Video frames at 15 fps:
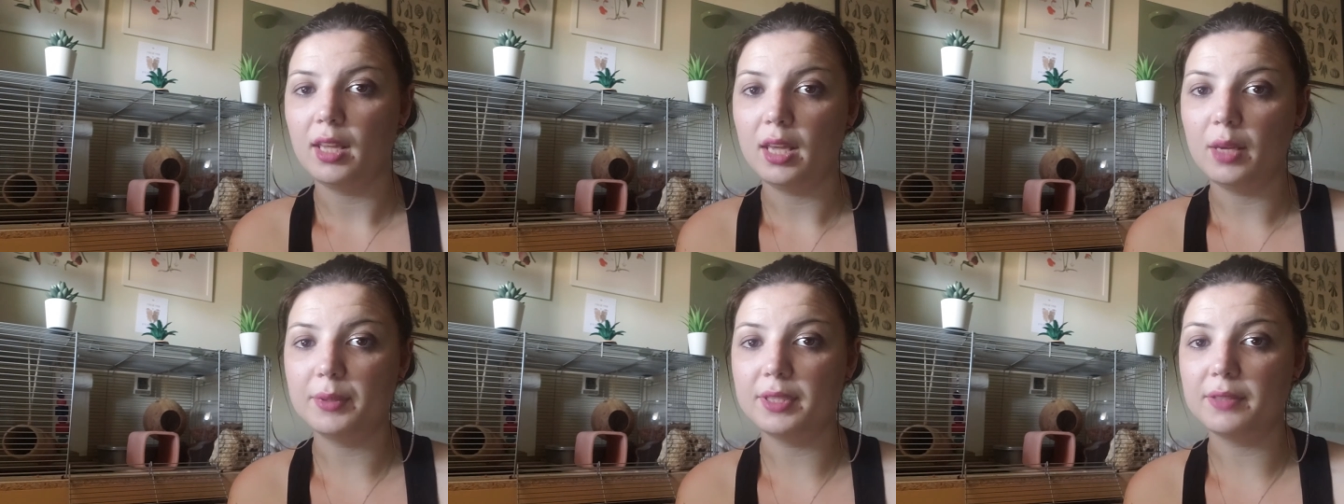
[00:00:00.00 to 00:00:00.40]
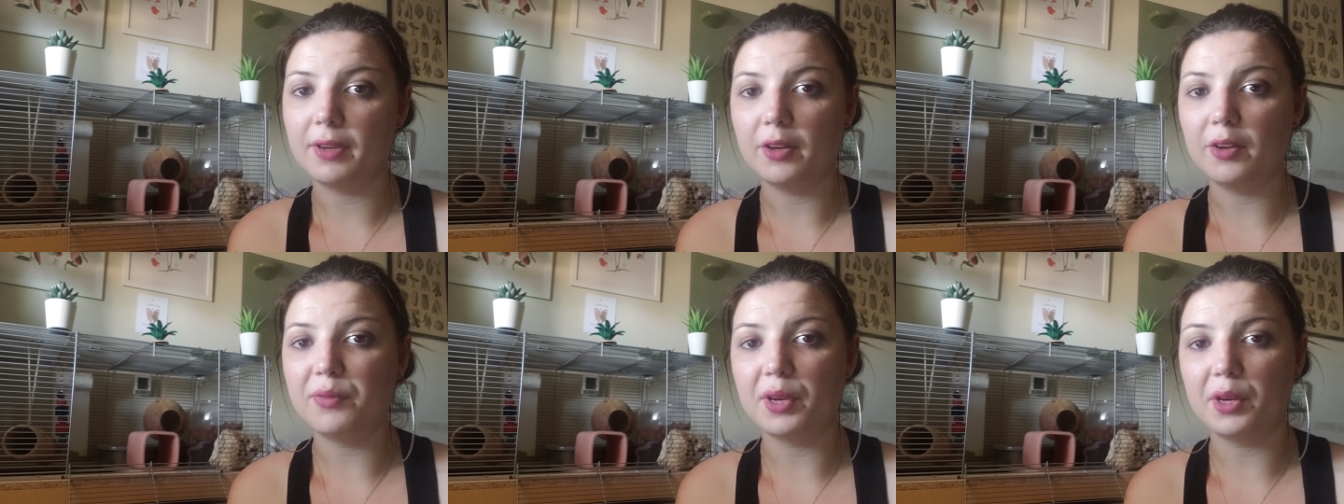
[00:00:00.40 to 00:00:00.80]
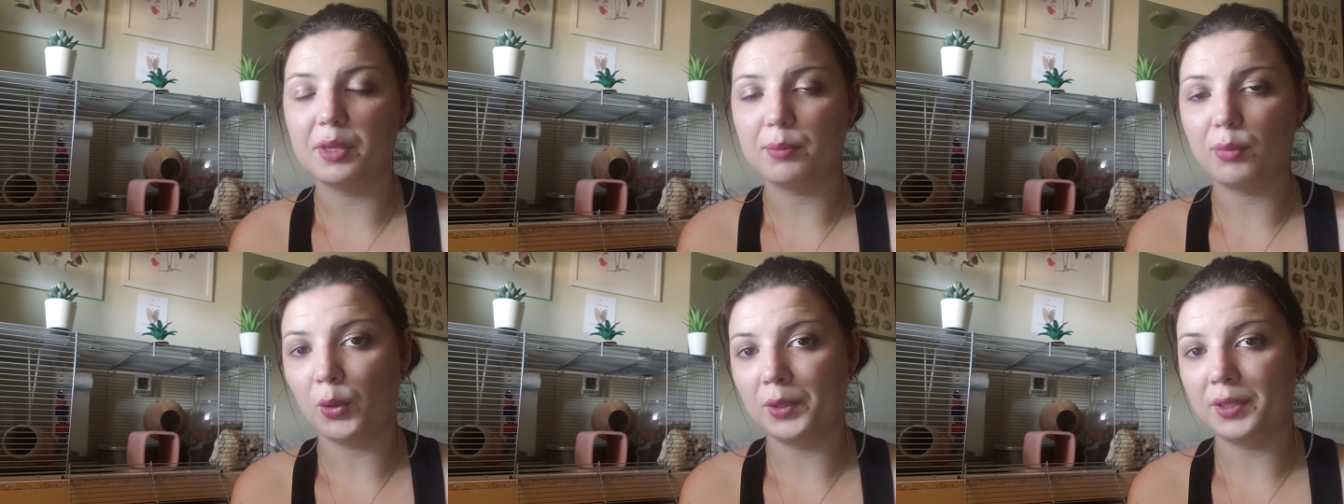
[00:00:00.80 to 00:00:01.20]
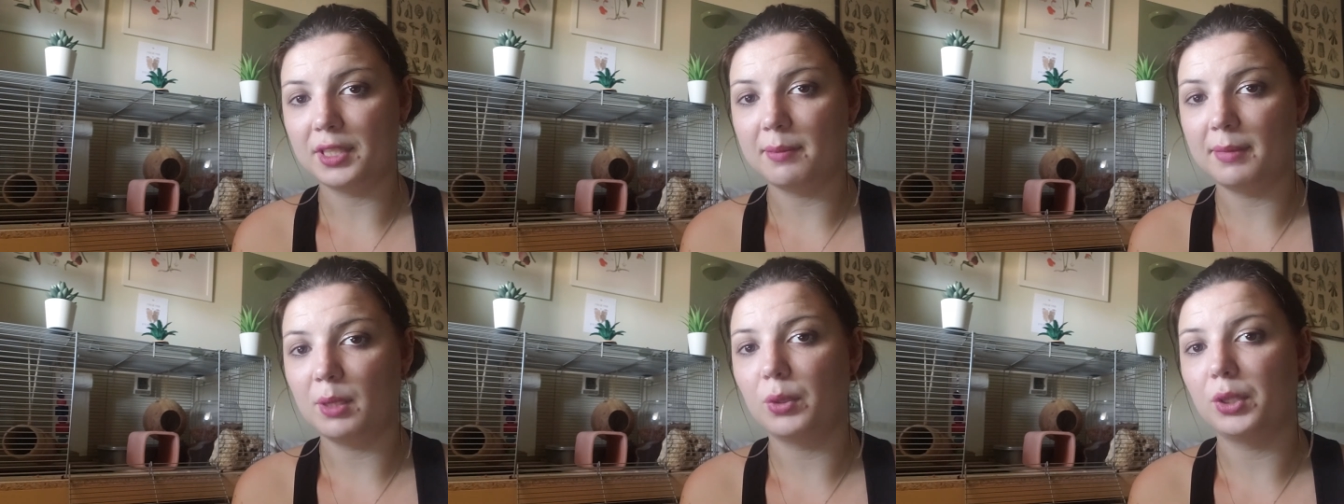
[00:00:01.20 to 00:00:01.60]
It was very important
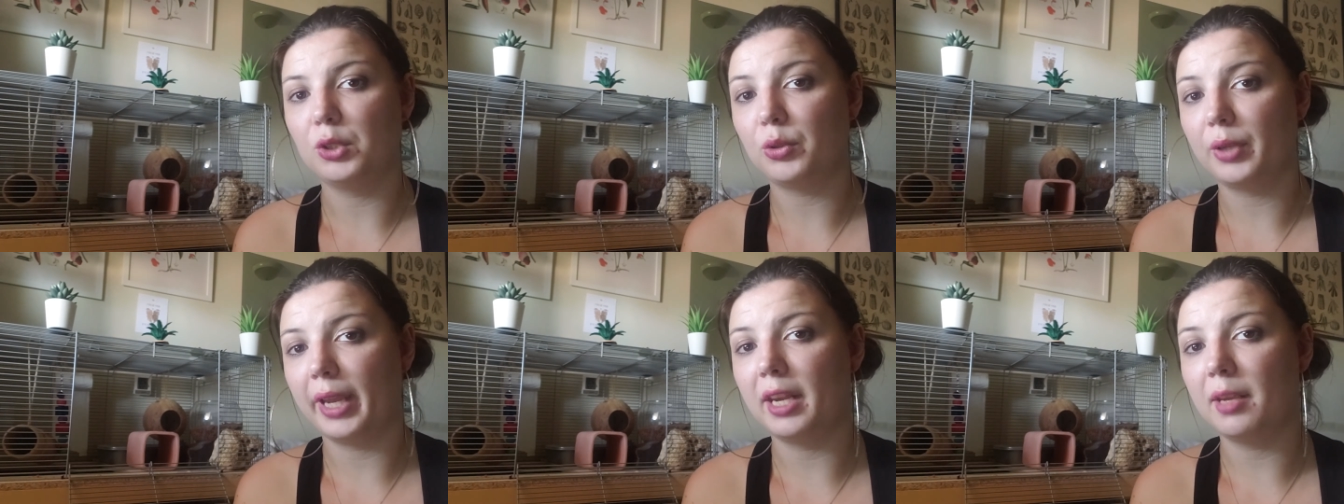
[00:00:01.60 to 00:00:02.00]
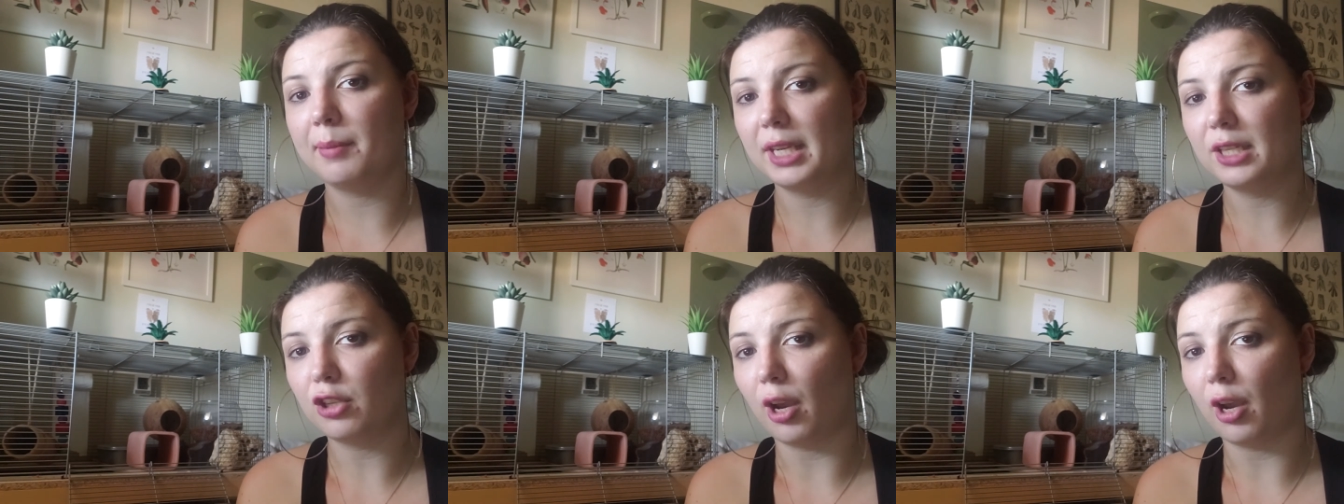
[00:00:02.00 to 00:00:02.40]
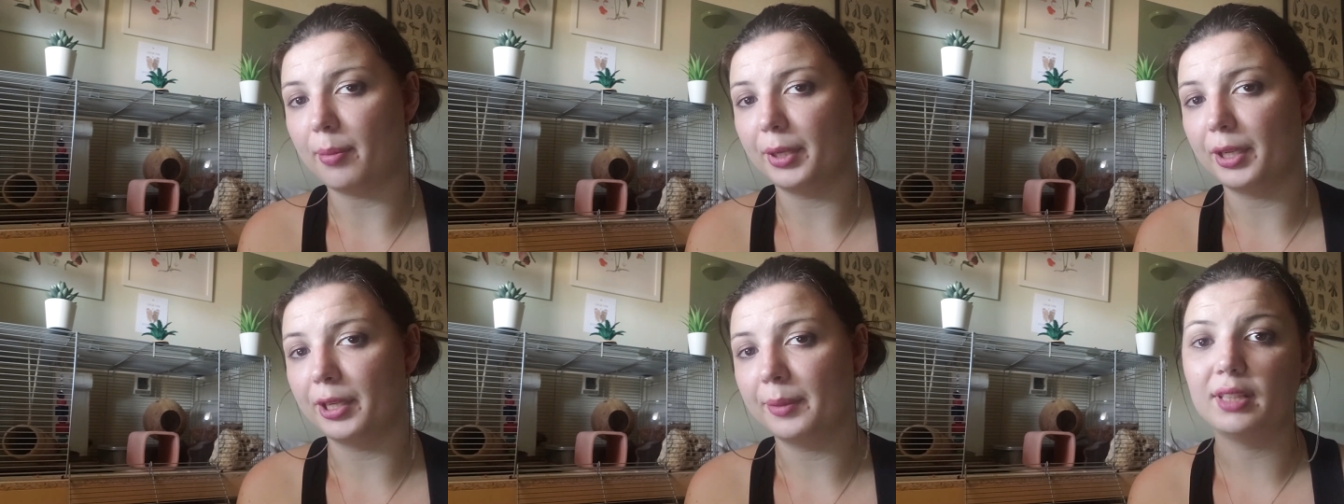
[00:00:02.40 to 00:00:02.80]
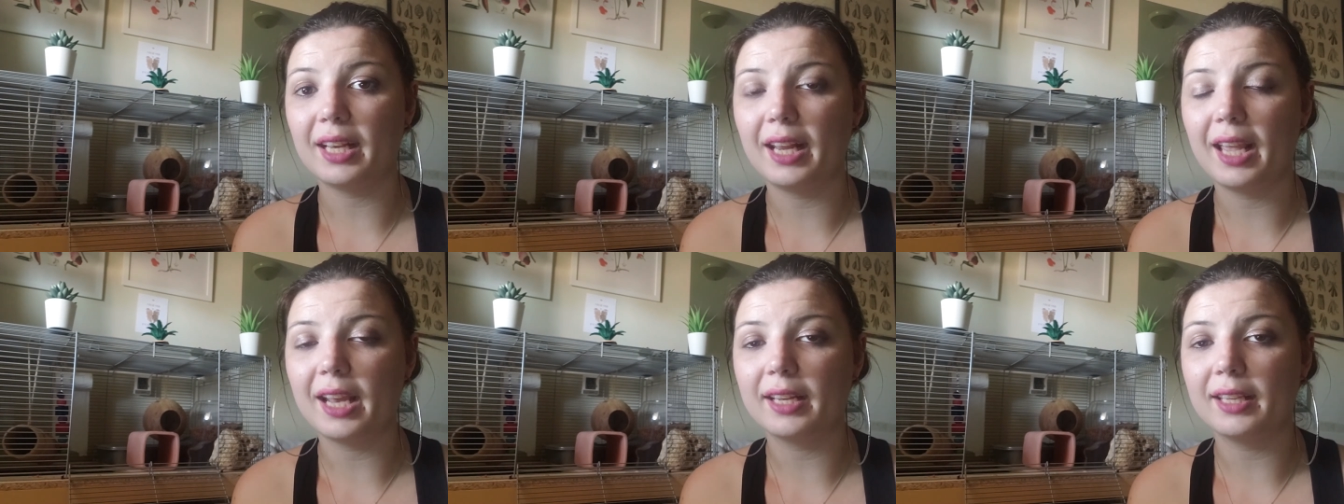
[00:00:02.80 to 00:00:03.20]
to me when creating my topper that
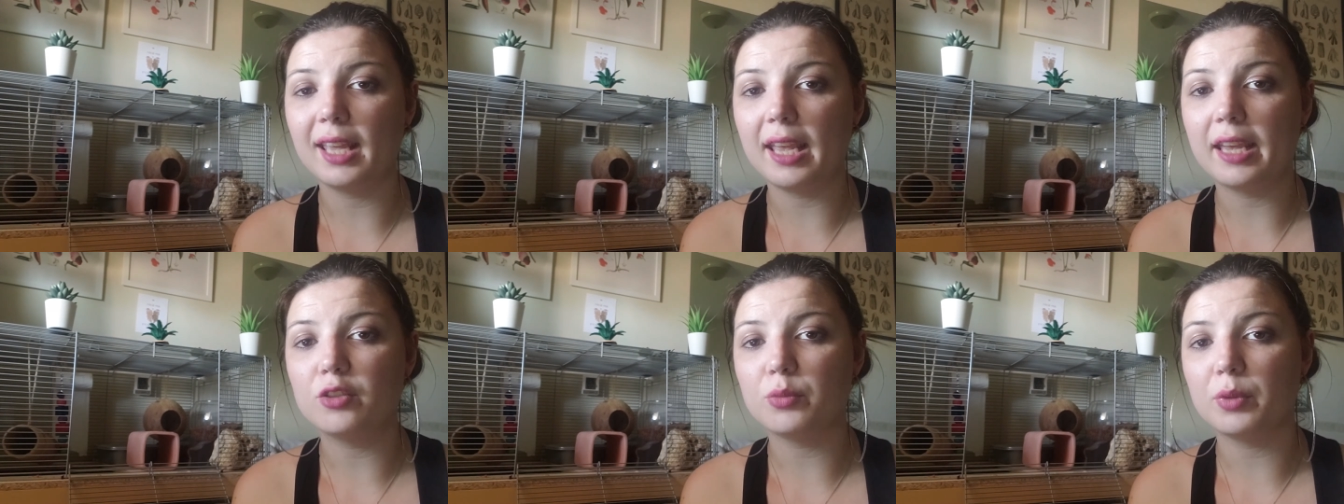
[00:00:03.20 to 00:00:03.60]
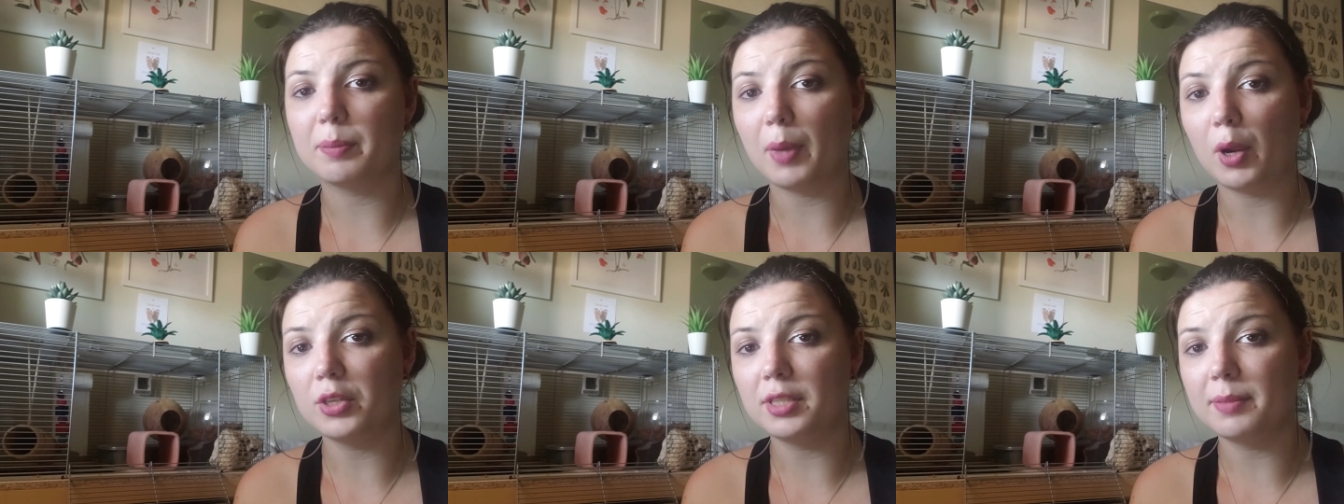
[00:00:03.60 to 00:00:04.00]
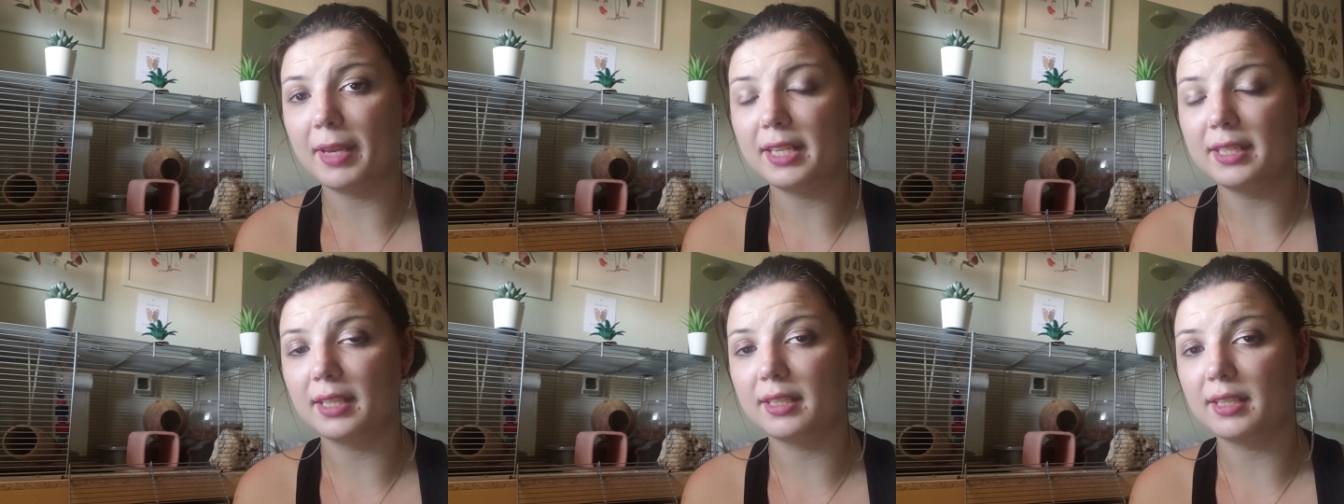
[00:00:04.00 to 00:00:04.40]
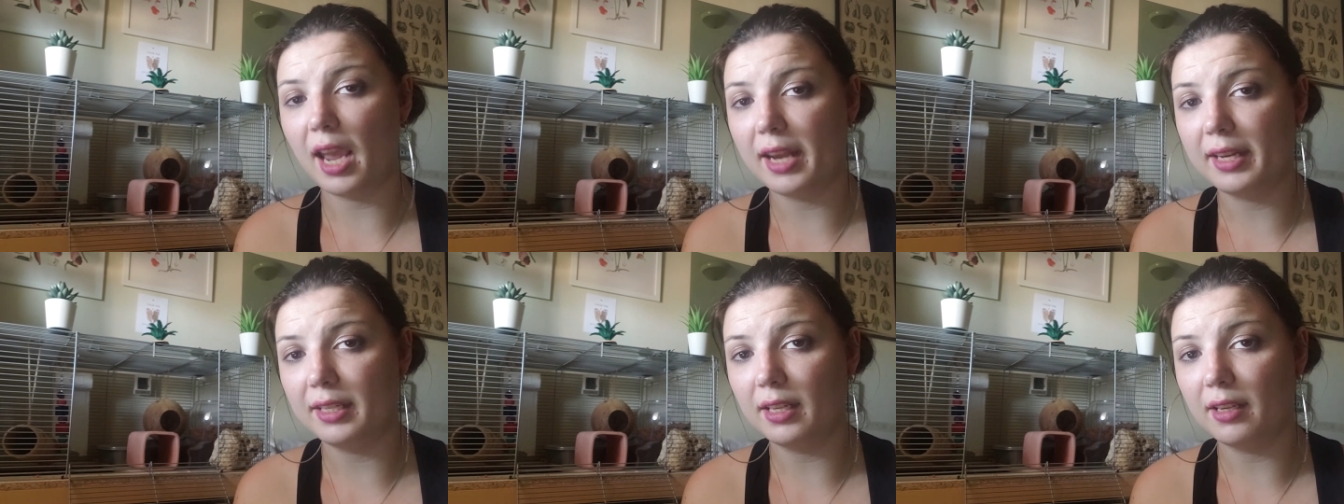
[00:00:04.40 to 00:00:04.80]
I had a cage with bar spacing
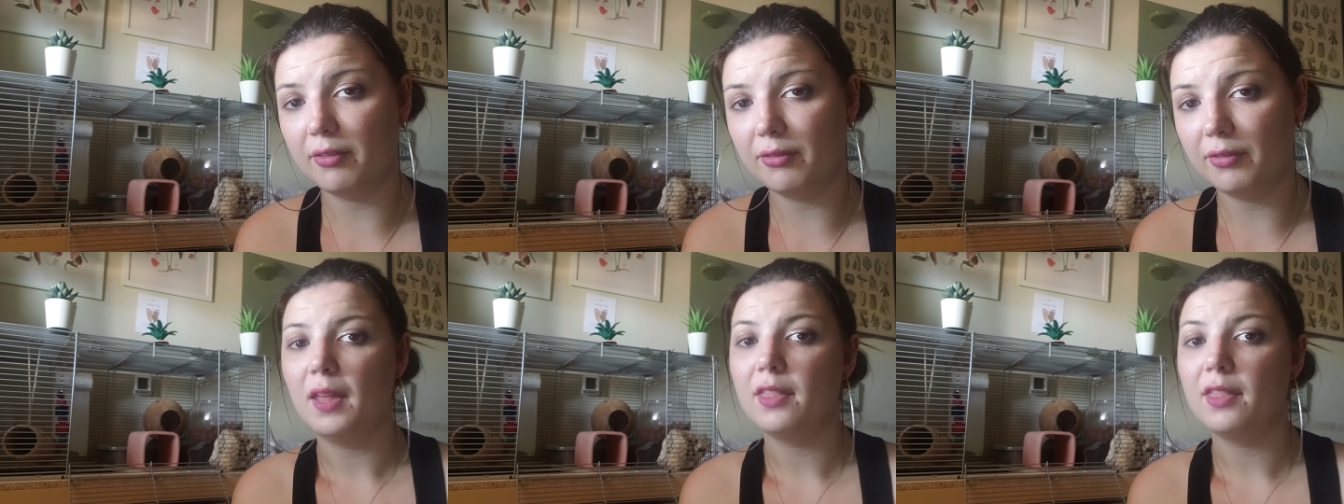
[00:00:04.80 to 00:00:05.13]
tight enough